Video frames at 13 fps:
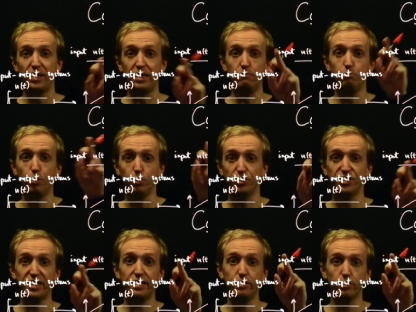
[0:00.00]
input
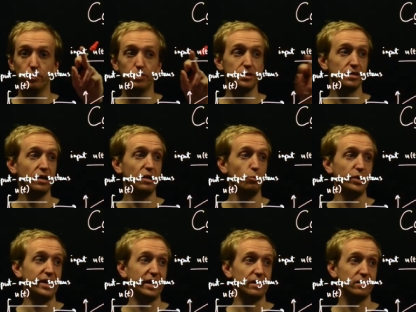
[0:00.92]
signals and
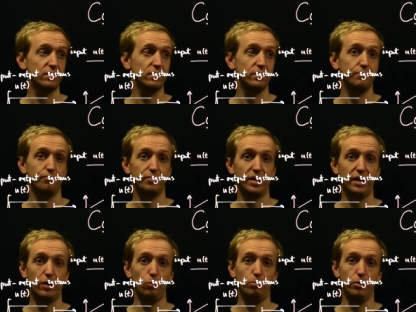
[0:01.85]
we get
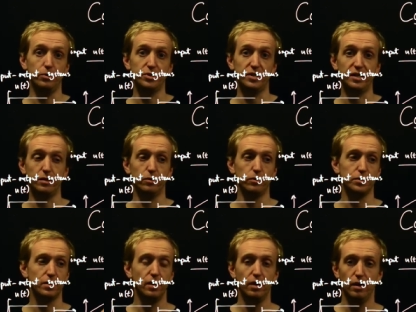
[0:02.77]
output signals.